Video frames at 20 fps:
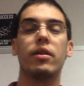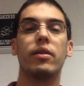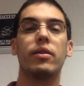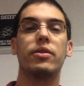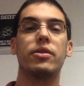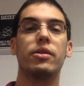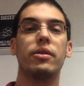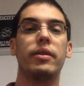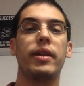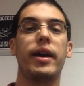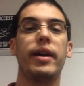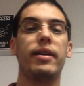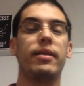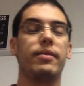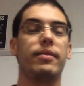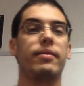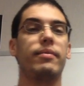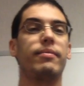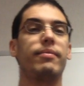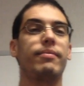so
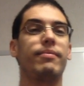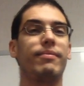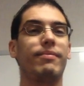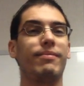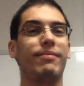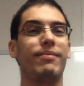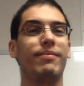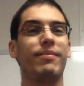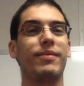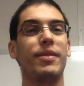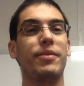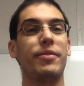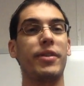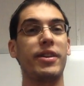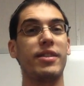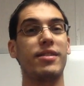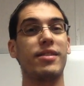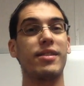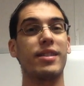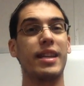that the
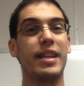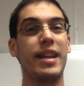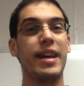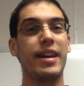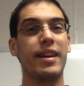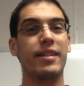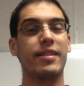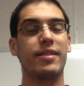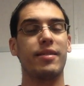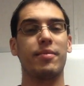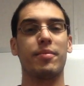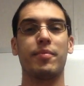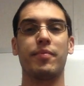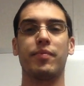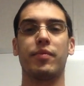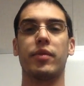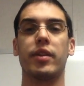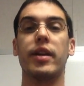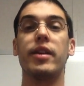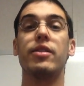phrases connect.
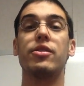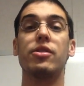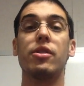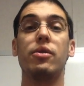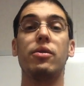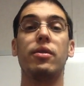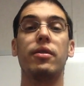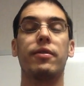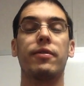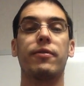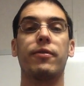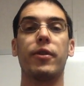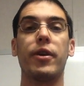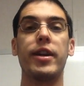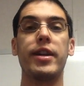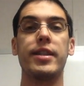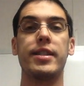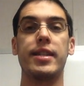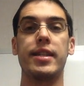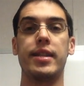Okay, so
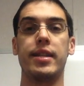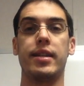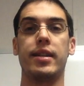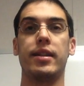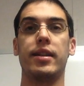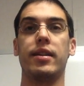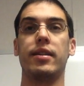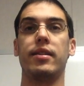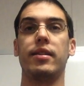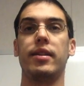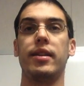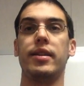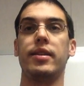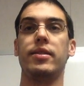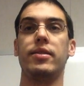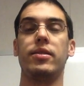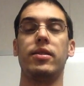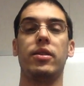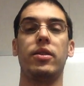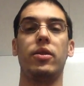phrasing
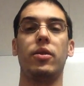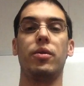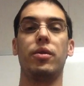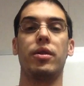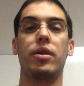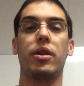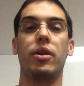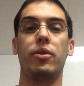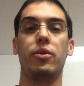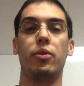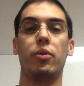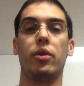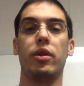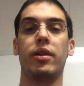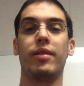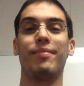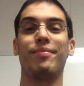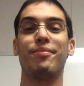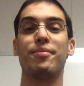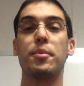is your code
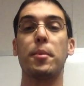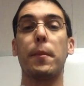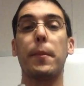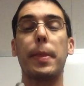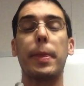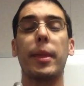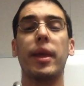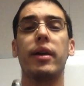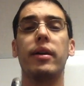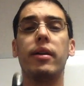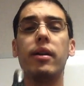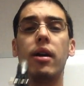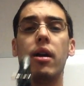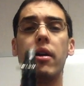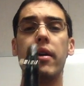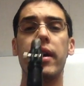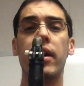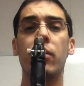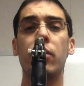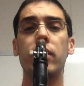word. All
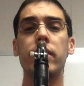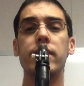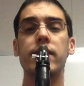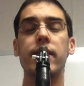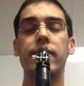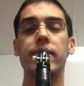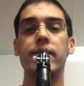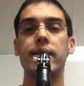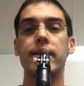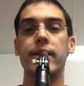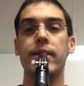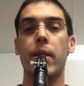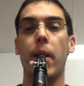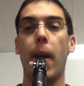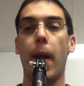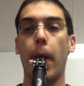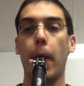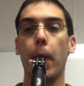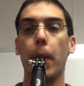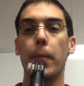right, 117.
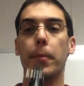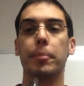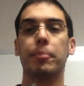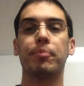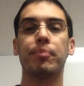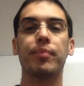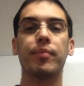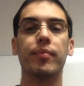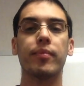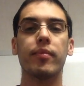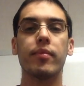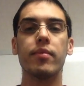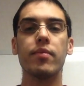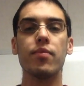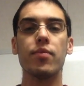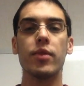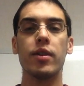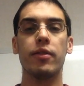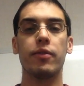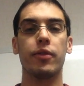
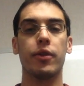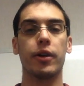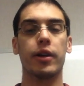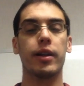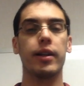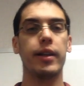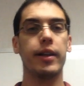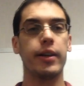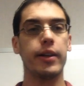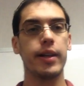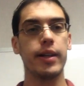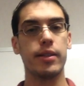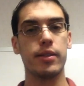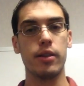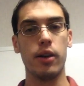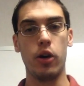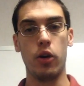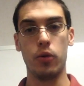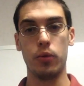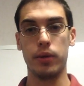For clarinets
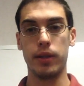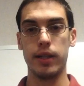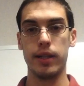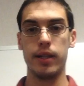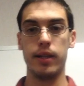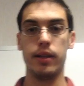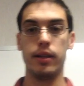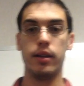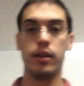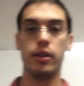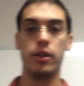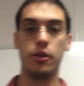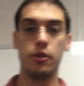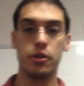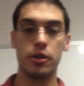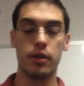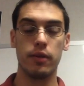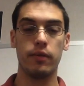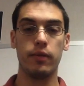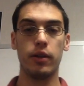only. You
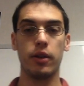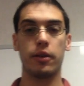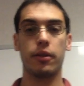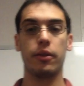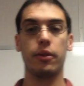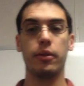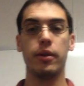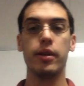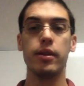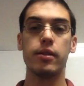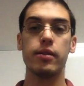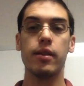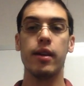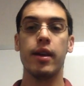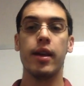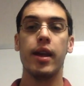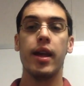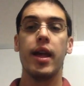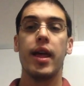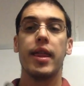should look through this.
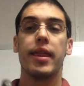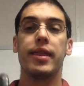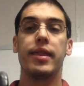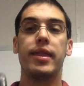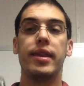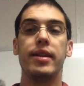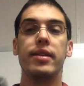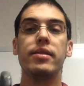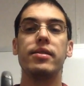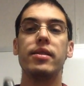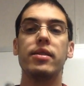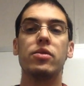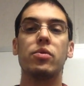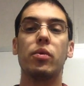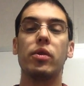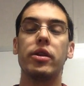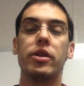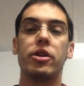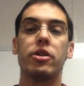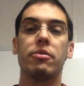This is
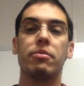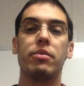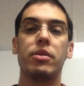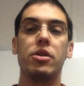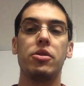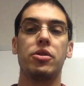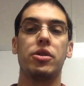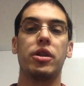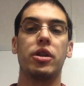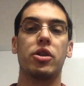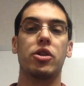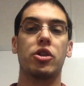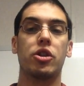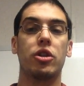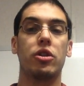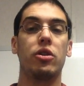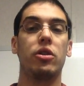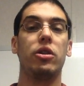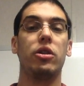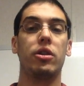what your music
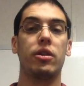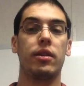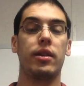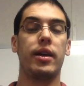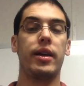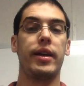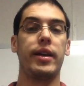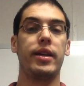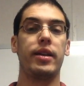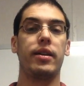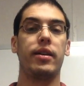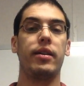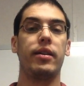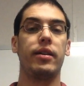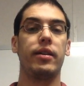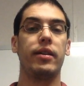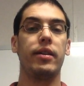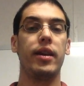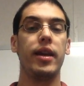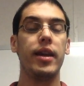should look like
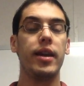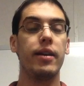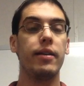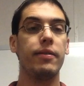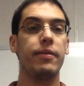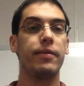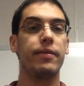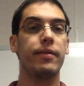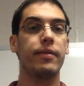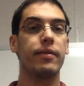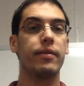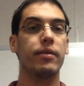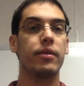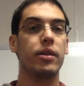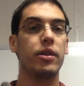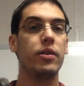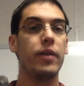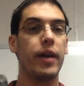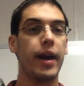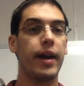if
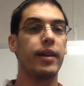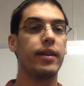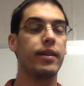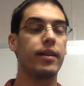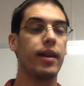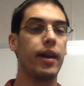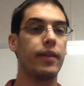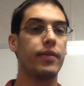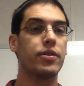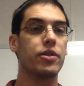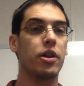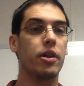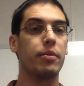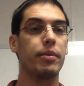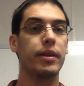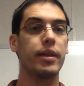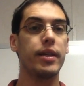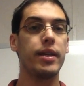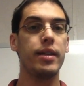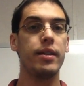you had an F sharp
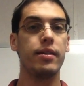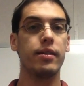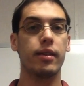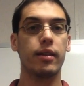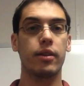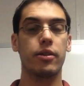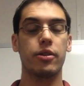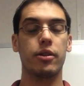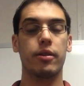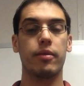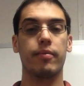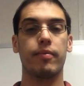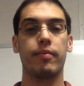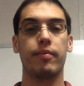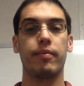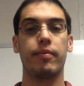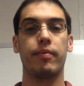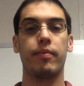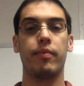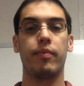in the key signature.
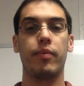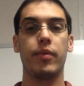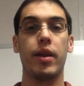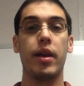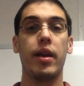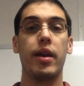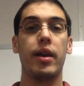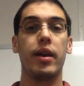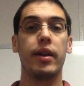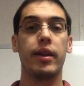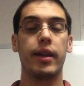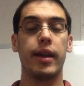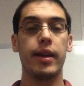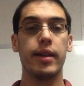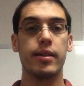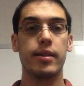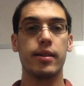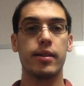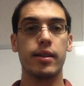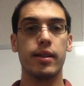
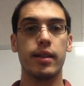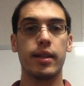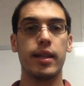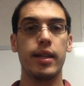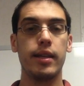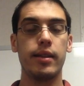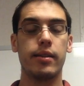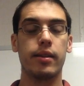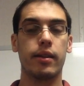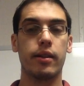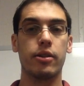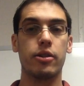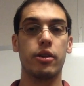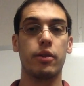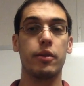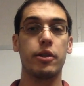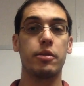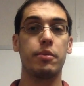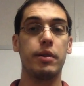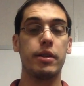Yes, it's in the key signature,
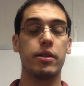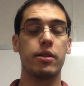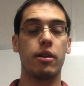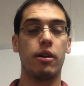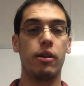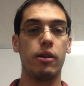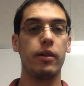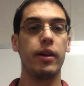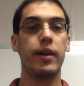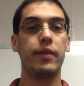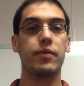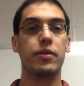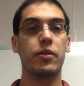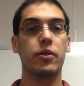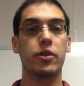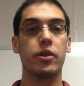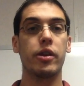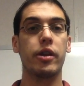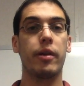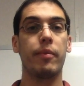which means that all Fs are
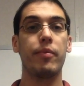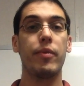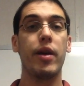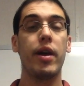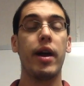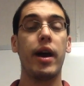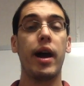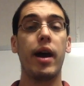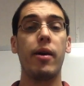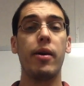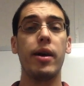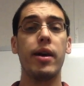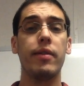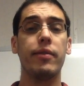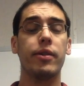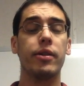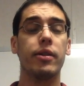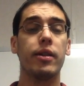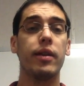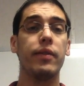sharp.
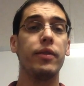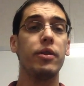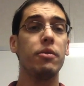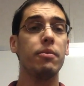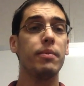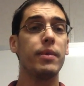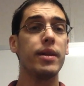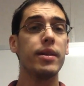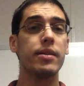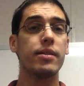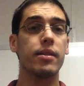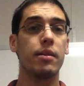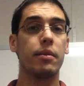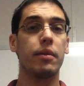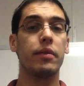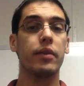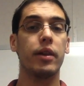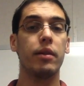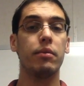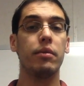However, if you miss some
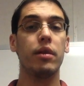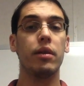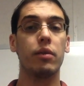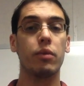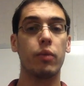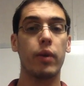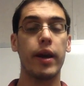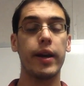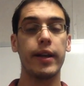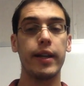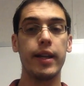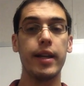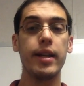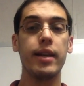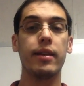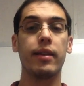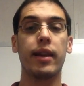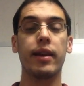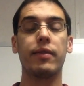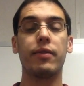of them, write it
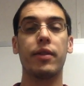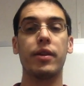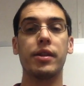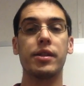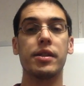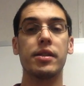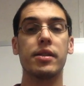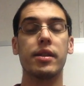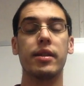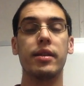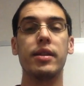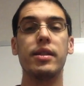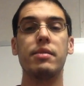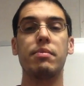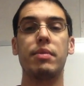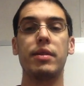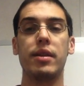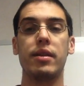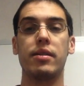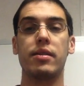in. Like for instance on this
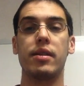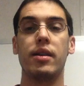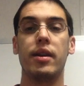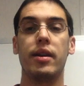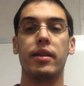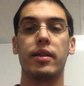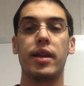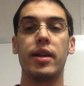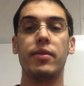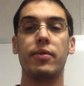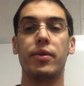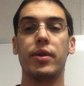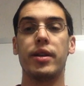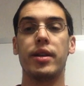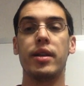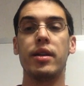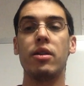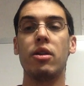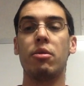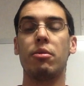piece, they've written
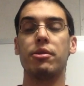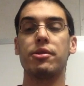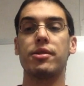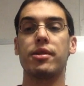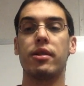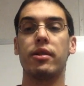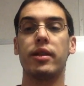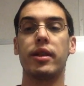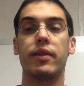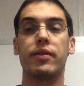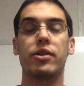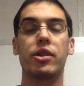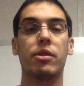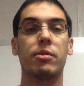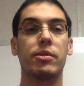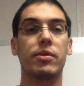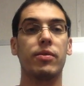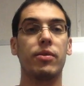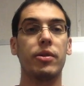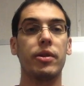in almost all the F
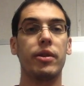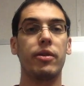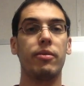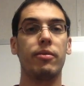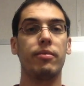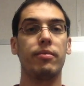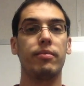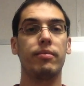sharps for you.